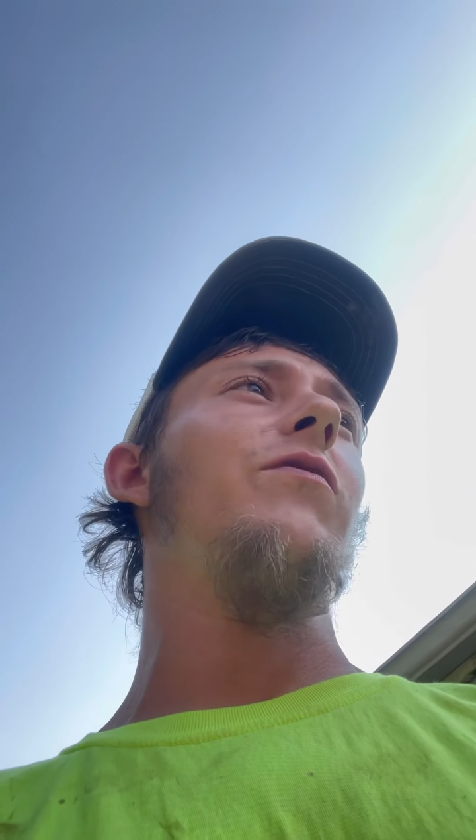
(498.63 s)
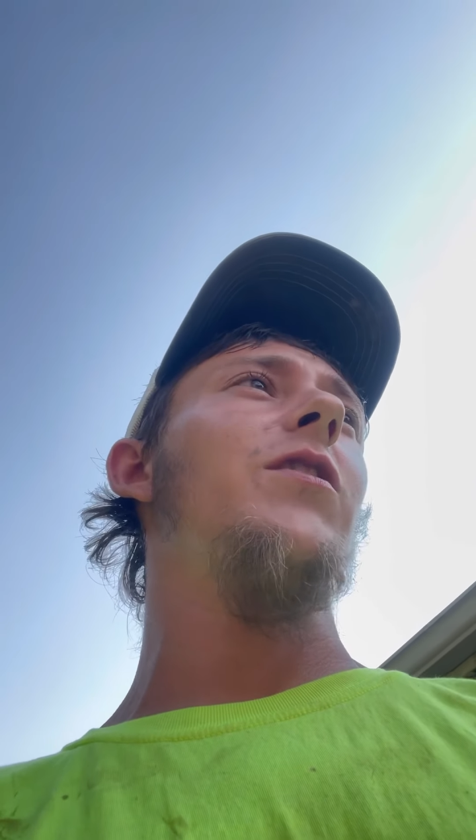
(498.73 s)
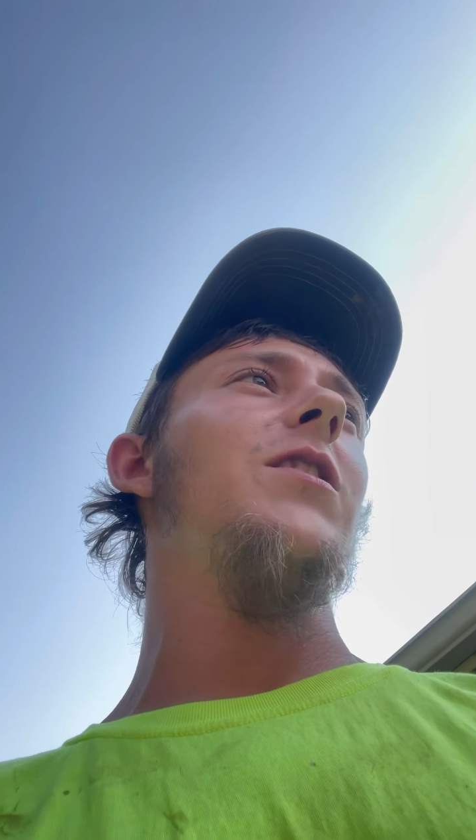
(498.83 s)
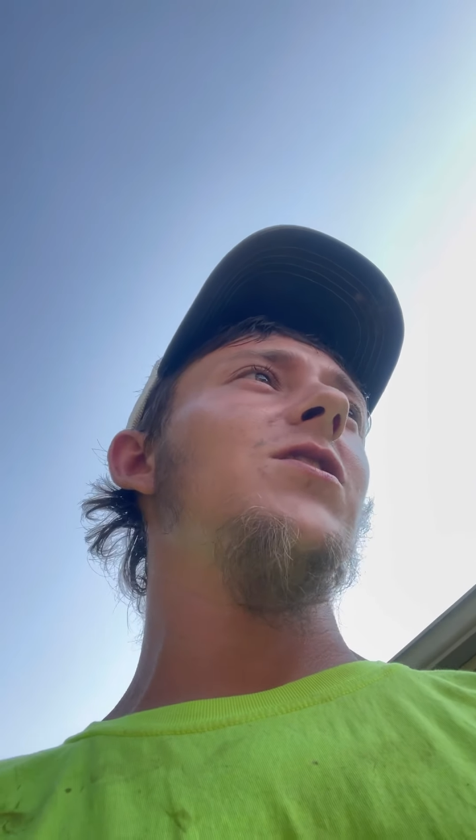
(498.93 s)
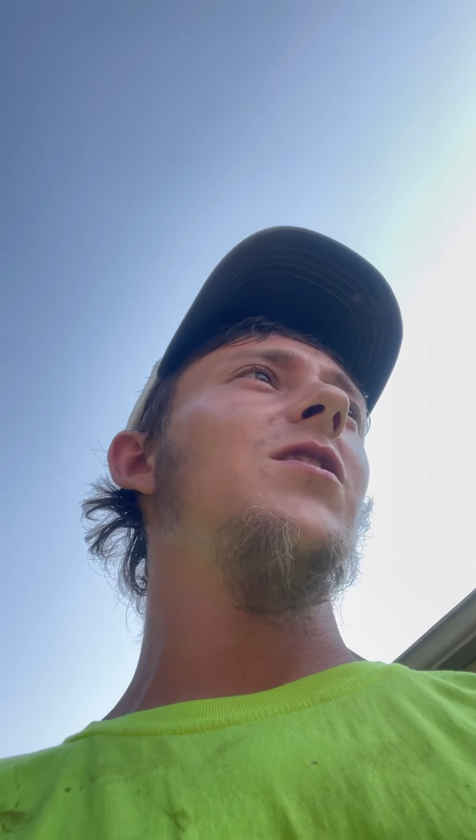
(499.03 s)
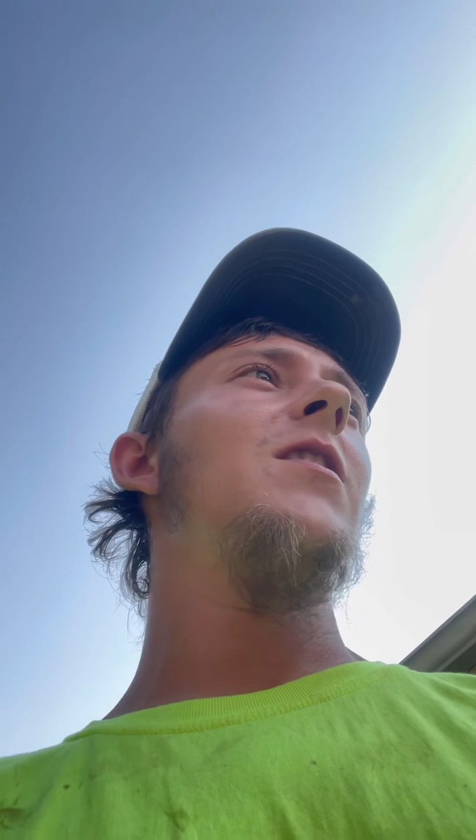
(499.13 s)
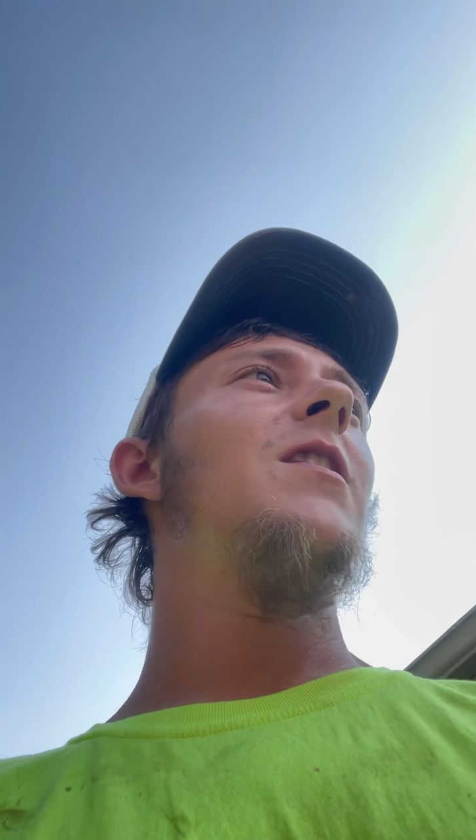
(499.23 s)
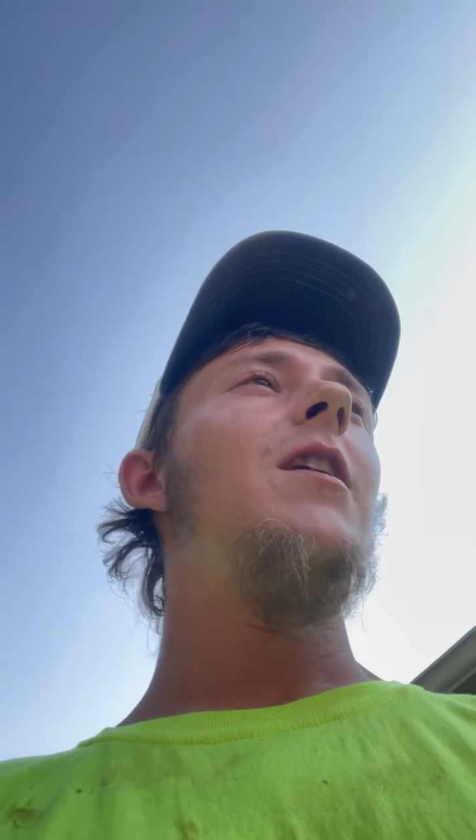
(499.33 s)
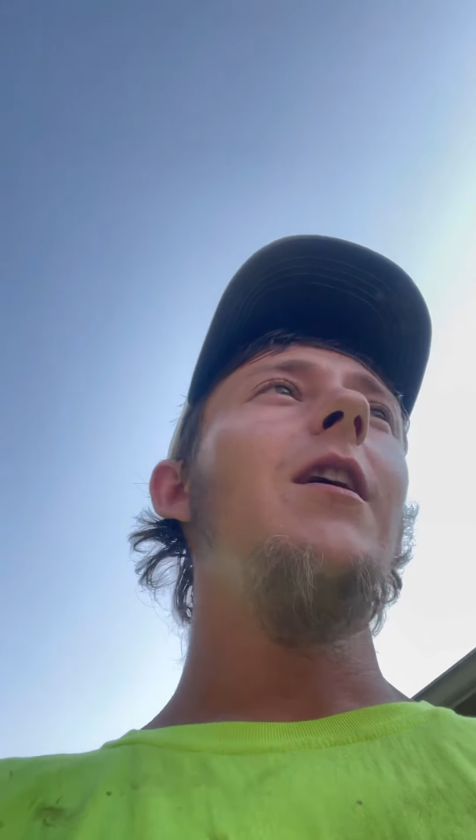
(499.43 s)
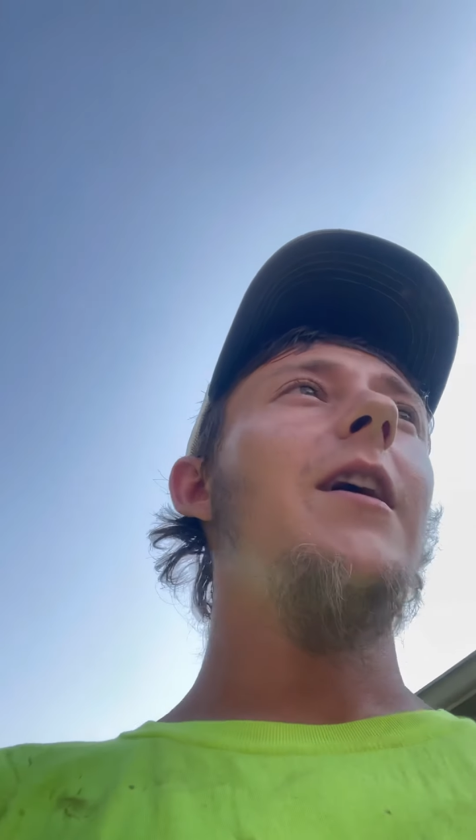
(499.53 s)
fixed.
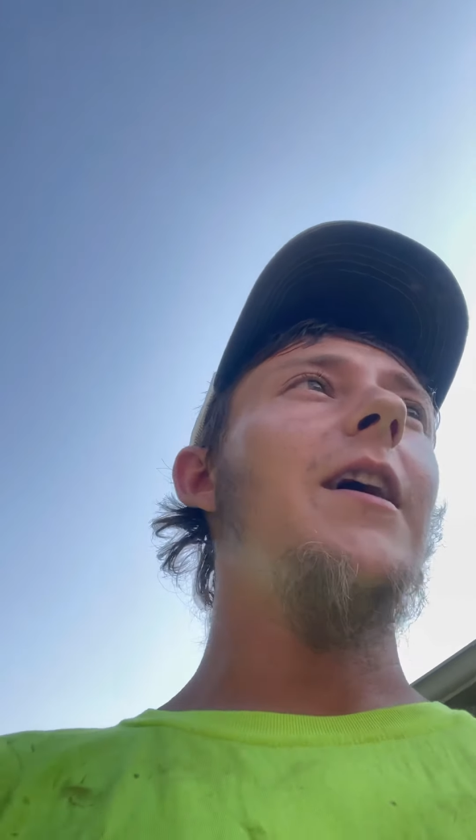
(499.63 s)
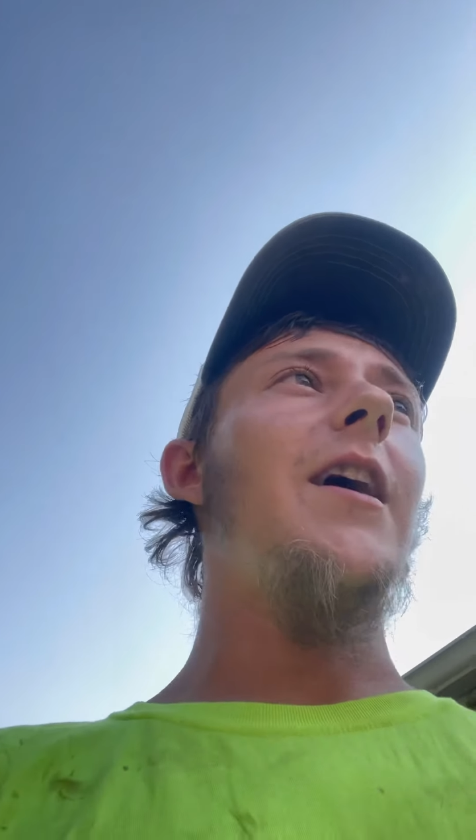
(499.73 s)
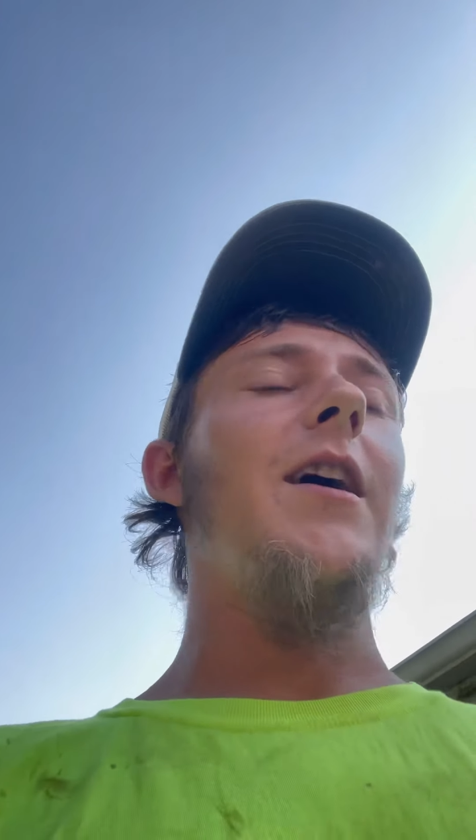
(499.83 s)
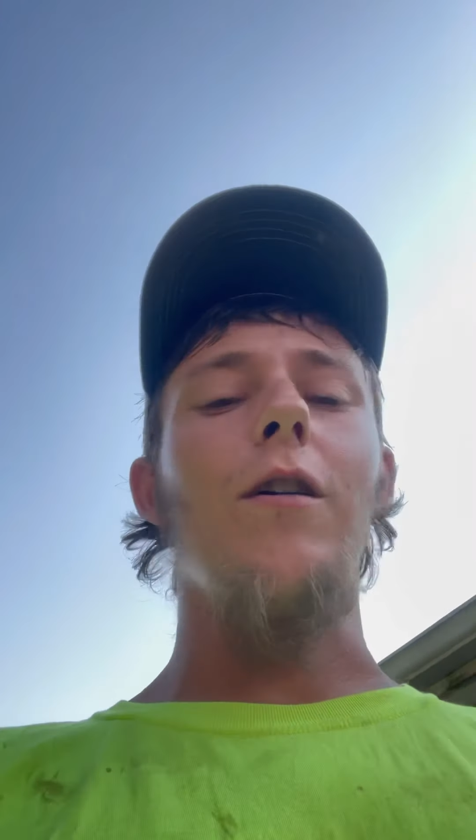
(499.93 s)
And